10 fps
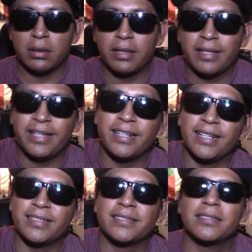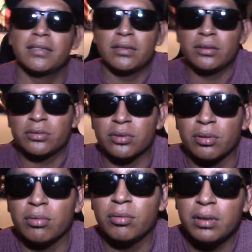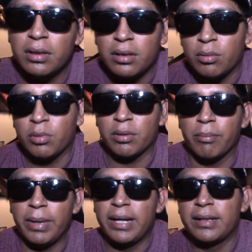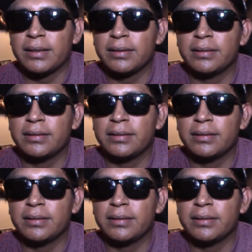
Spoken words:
Hey guys, so we're back